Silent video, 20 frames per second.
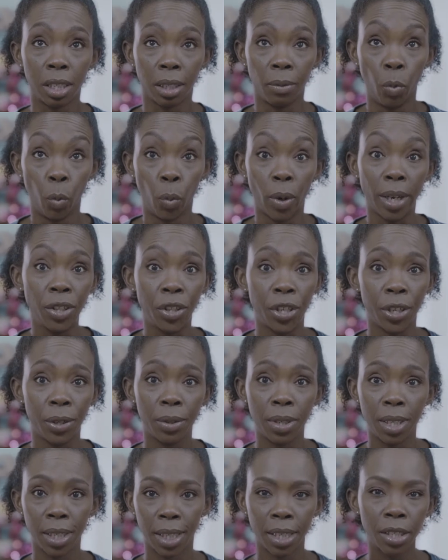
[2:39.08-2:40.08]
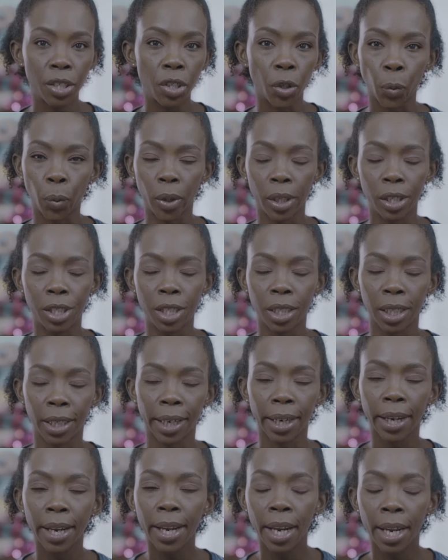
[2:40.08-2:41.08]
went through to get to where
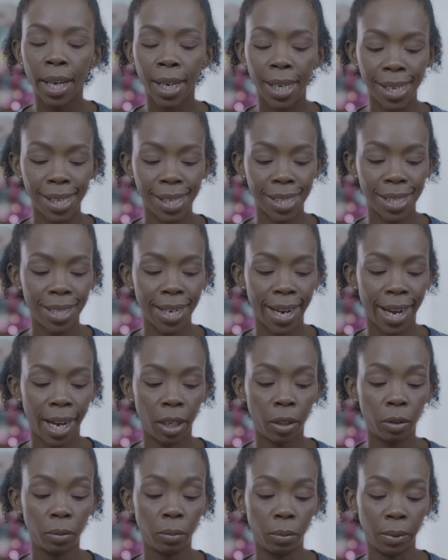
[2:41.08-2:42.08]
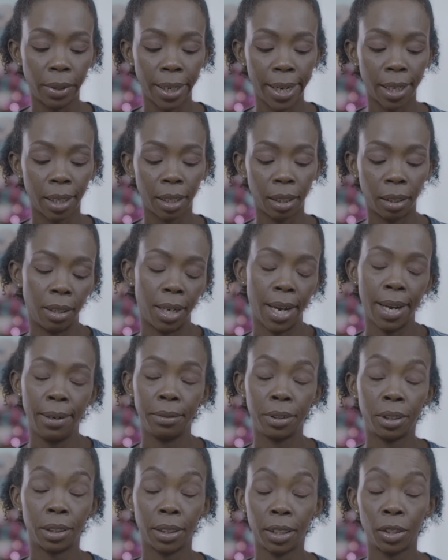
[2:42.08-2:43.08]
she is now. Like, I
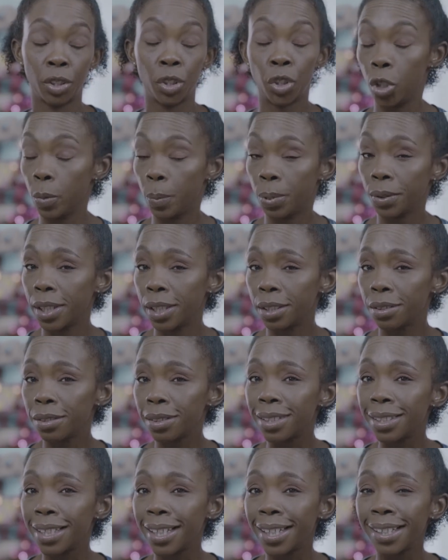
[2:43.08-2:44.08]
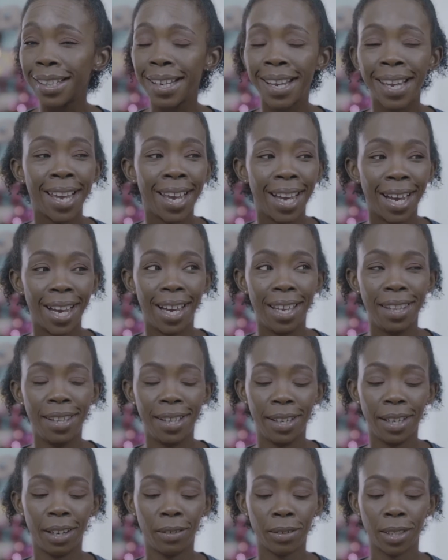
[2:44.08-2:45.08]
was like super interested, and
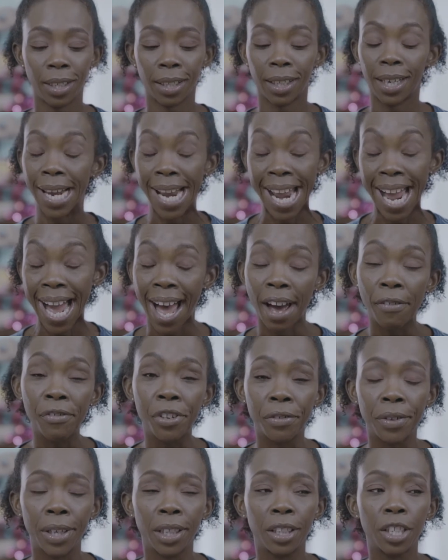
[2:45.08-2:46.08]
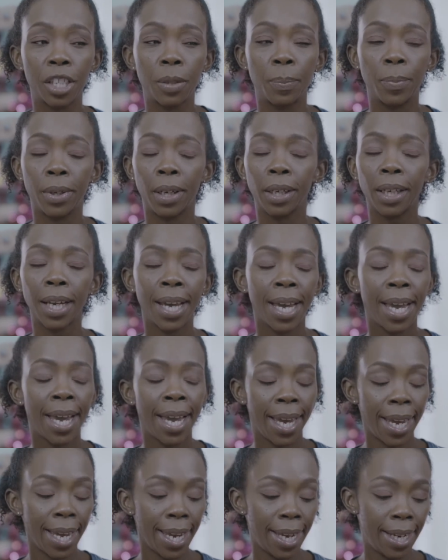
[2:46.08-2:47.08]
then I was like, I have to read this book.
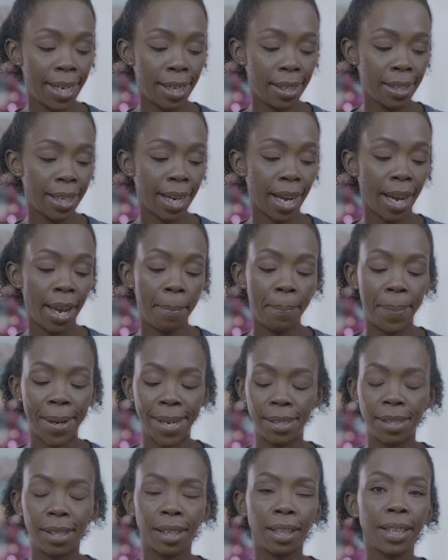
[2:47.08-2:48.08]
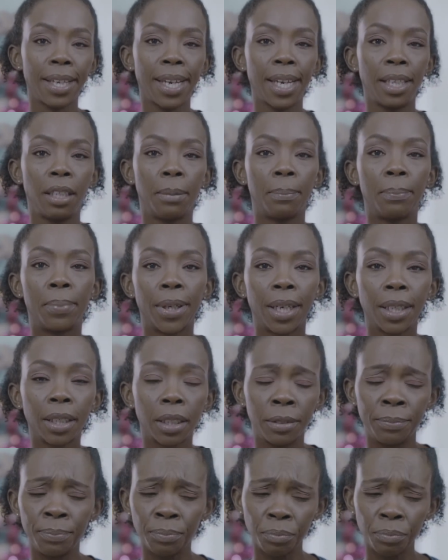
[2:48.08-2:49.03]
And yeah, and basically in the book